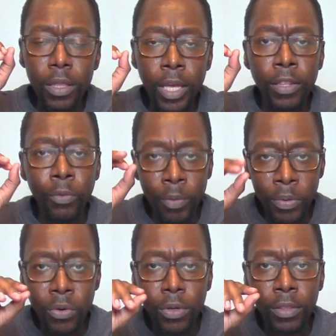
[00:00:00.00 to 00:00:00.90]
And the
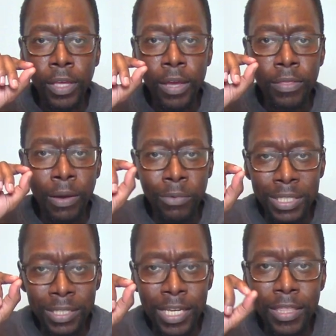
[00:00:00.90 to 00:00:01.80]
rebuke that we
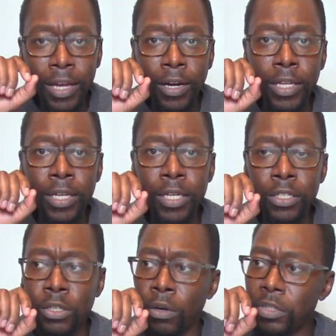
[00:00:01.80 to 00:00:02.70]
see there is,
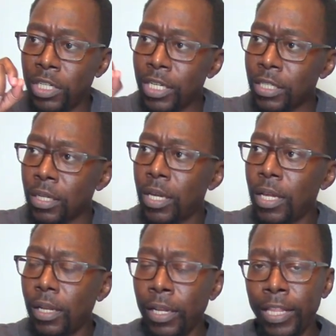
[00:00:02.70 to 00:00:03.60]
don't just
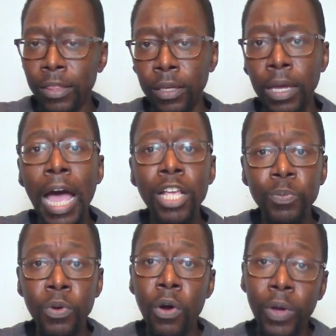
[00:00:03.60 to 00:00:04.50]
let the
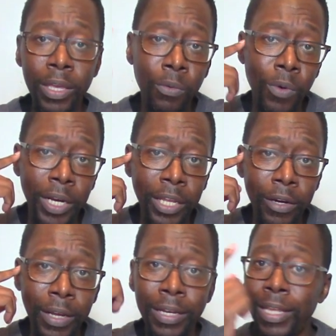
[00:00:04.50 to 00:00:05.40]
gospel go in one
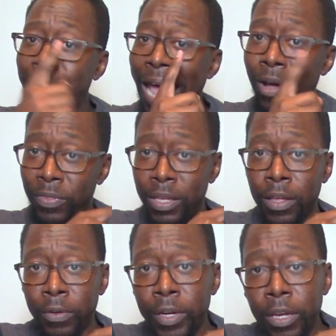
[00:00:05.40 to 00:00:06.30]
ear and then out the
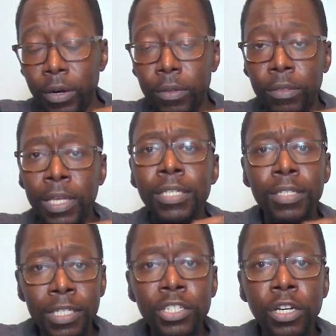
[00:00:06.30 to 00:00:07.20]
other ear. That's
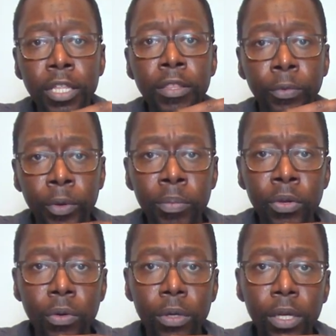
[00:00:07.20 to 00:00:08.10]
essentially the
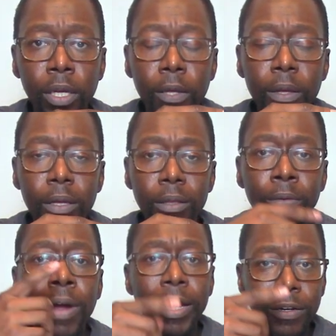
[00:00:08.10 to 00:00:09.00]
rebuke. The
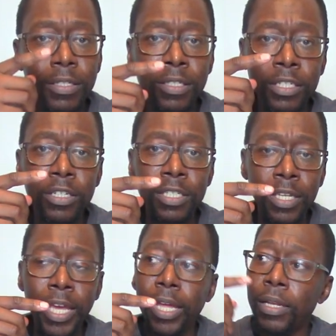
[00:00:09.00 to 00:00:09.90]
writer is essentially
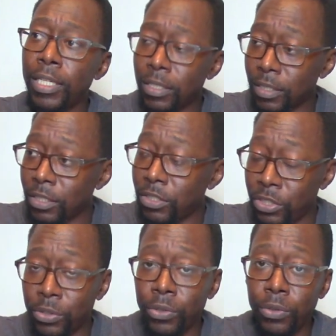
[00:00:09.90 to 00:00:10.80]
saying, listen
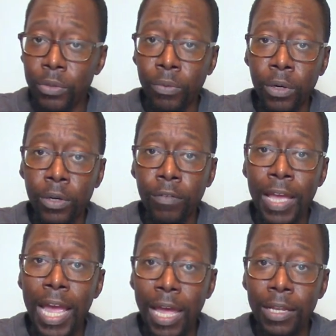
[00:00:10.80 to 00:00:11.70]
to the word of
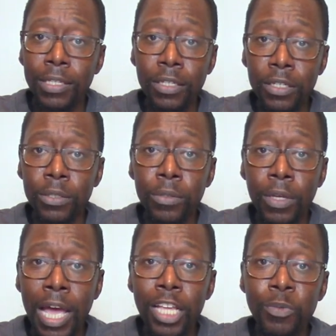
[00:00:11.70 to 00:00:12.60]
God, listen to
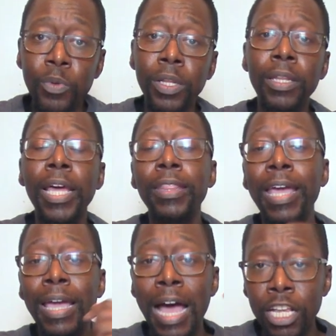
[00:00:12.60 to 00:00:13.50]
the gospel, and let
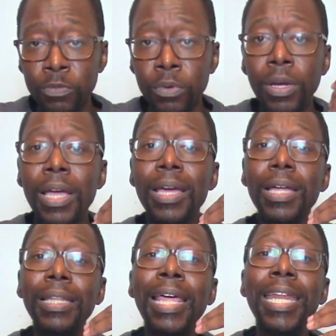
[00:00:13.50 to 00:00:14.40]
that gospel,
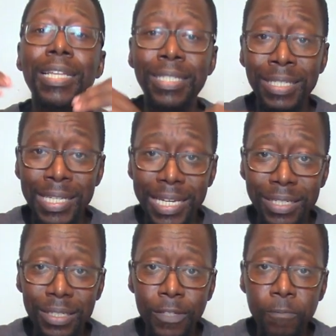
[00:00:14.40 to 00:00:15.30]
let it sit,